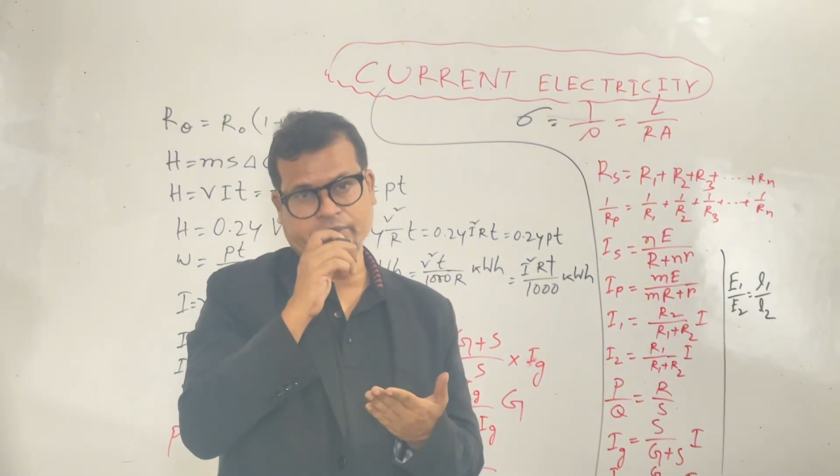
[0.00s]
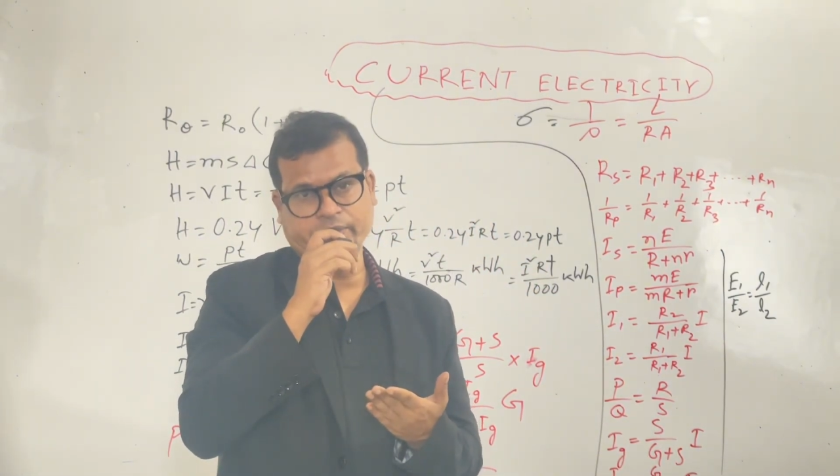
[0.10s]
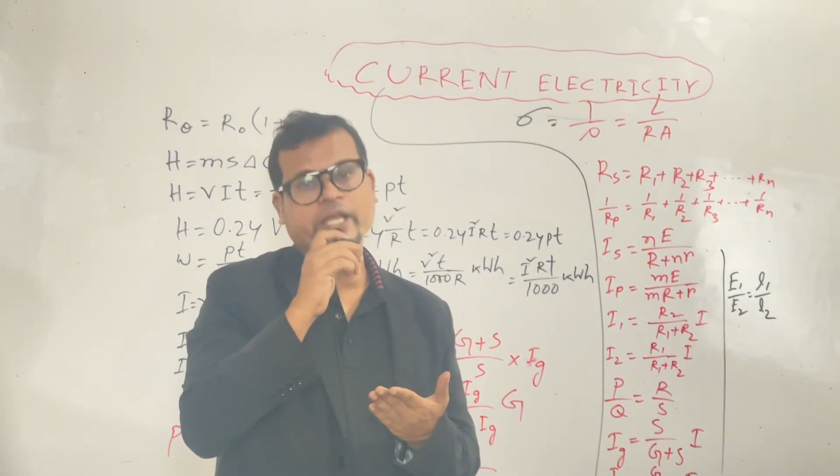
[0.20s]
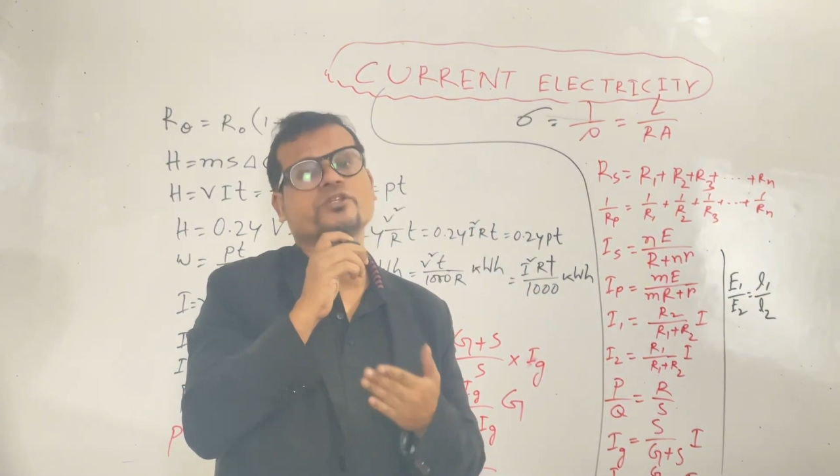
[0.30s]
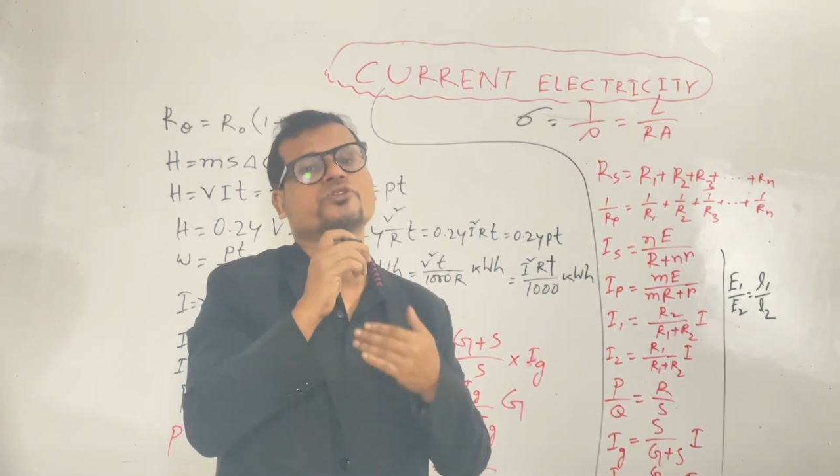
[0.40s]

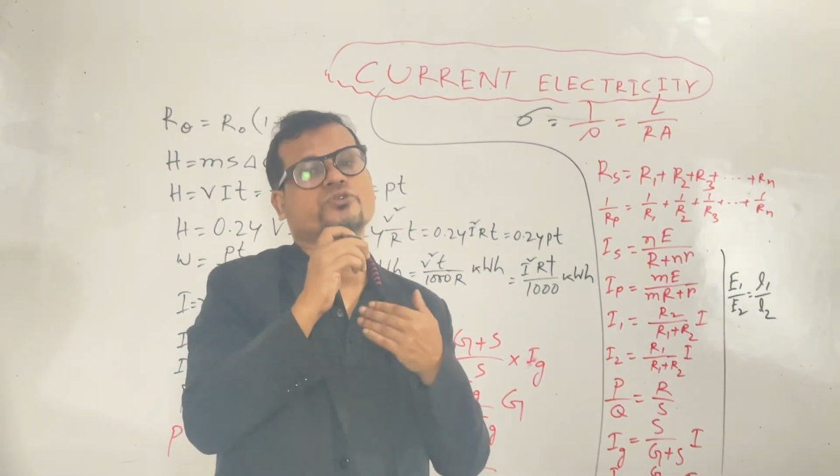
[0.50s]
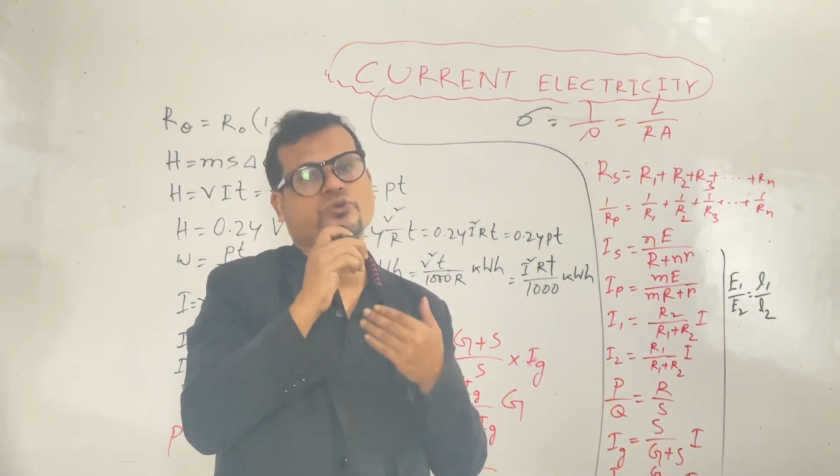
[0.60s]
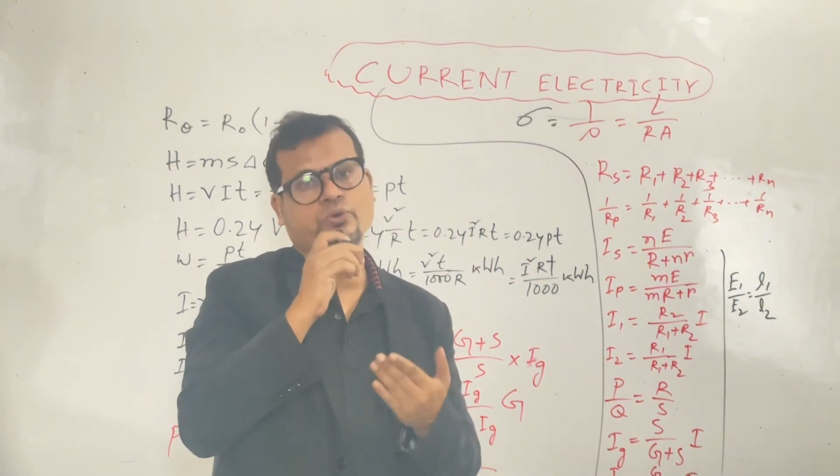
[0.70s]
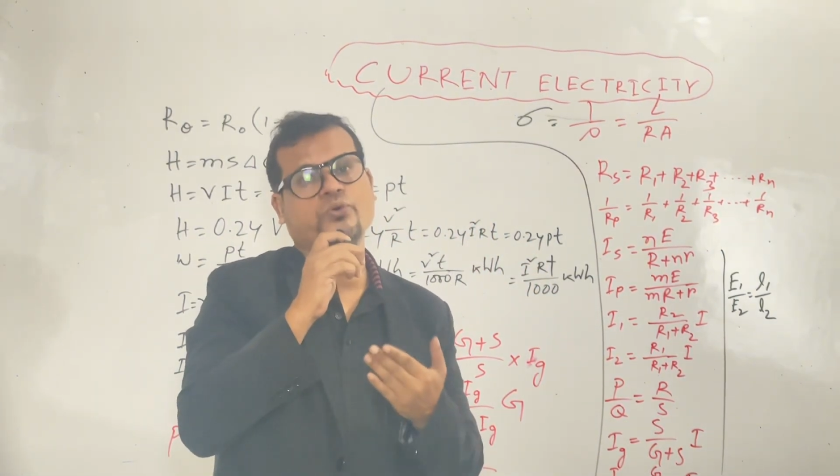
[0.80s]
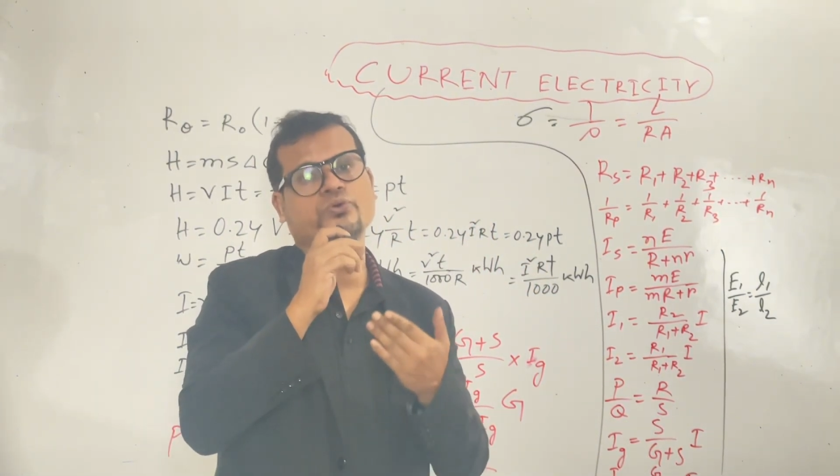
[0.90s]
Okay,
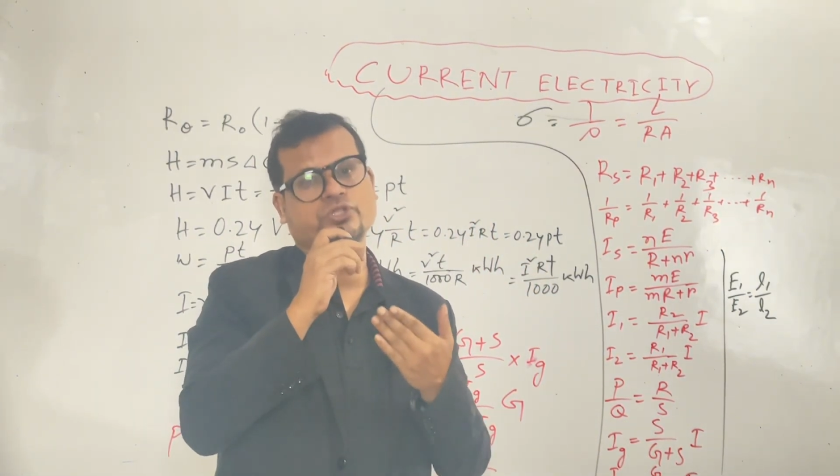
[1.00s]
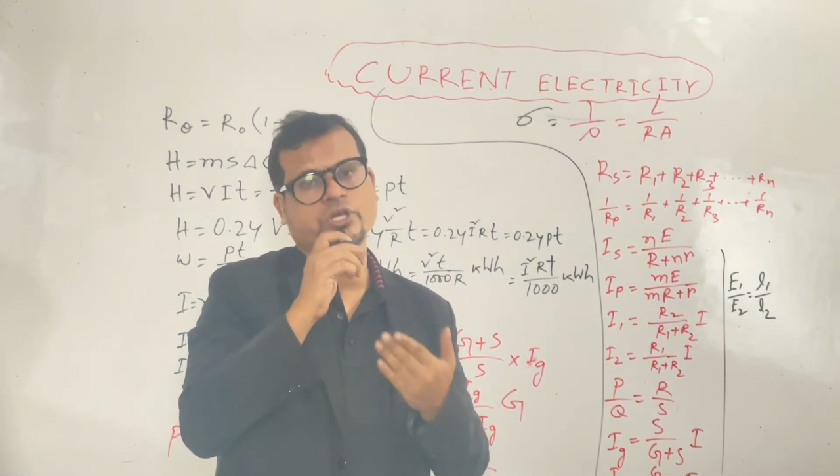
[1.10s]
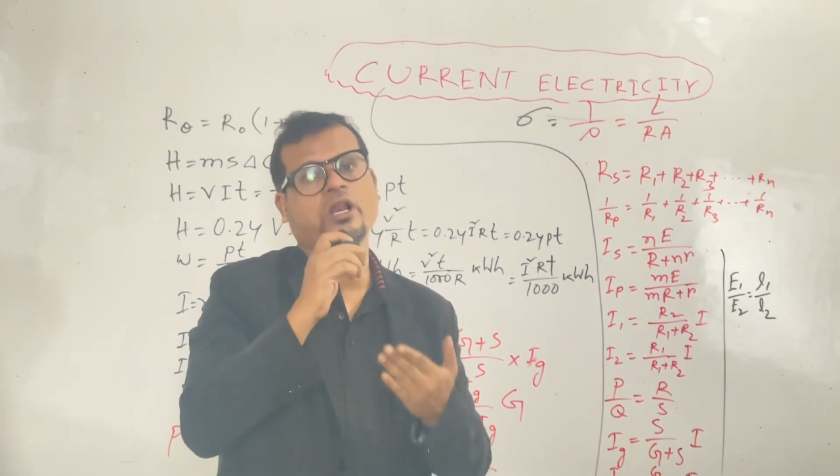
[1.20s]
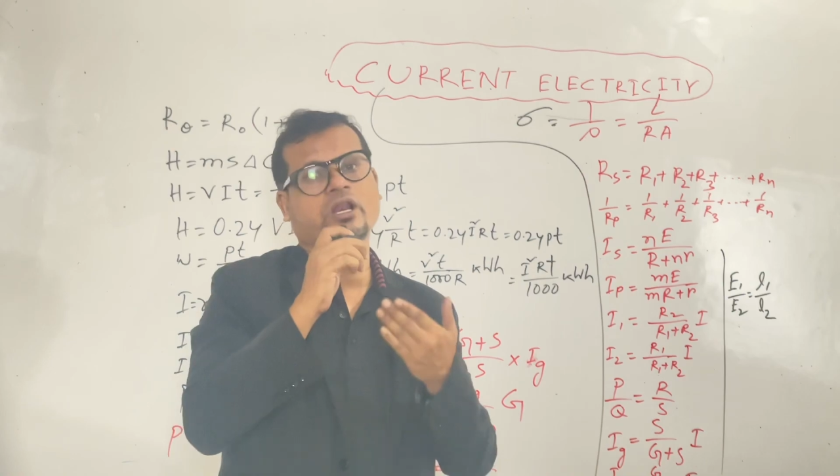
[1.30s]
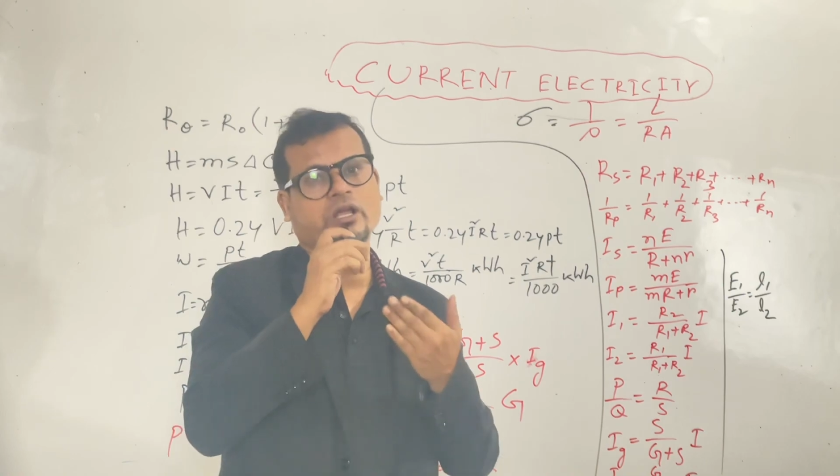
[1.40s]

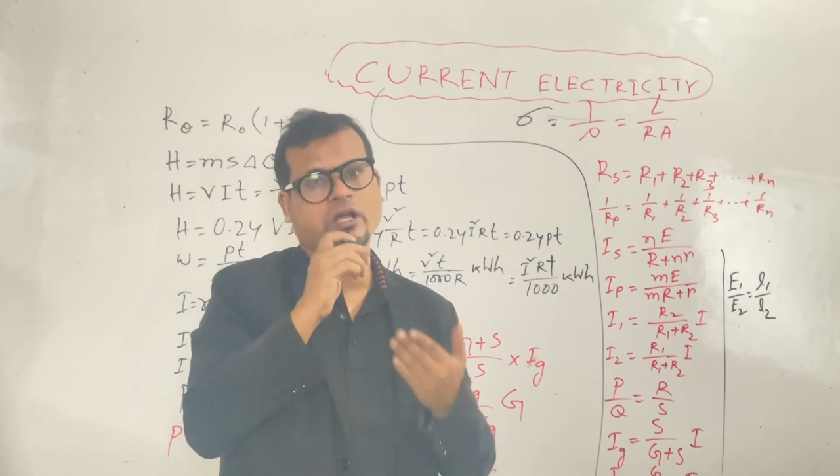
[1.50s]
total